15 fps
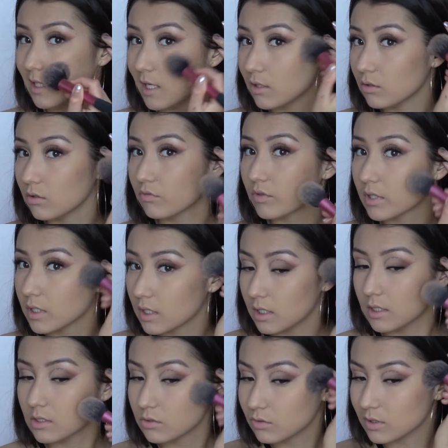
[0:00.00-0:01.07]
I don't know if we're gonna
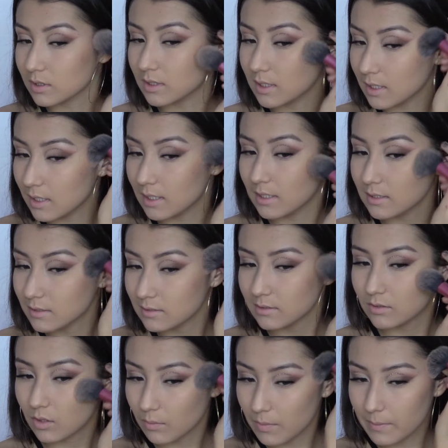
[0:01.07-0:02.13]
contour today.
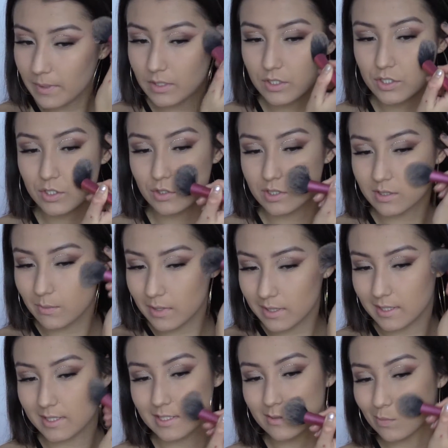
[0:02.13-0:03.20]
Or maybe I'll just use some of
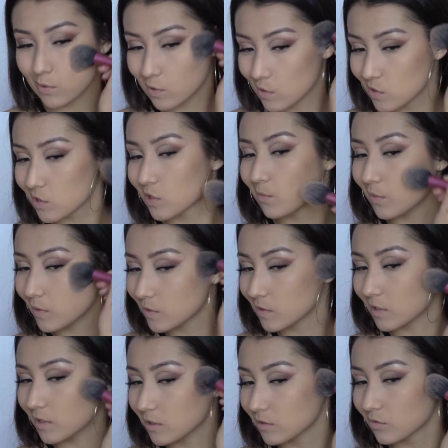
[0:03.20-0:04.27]
this bronzer, but to
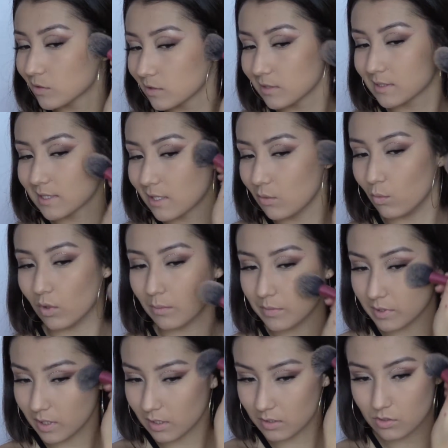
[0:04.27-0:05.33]
contour, it's kind of warm
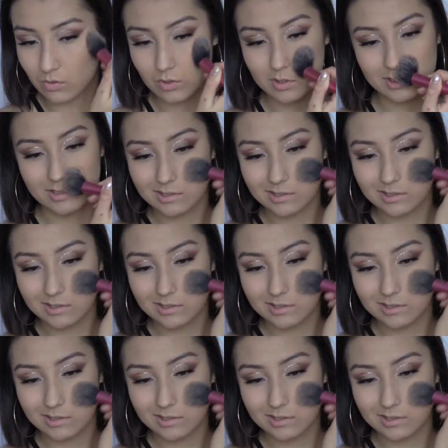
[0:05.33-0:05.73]
to contour.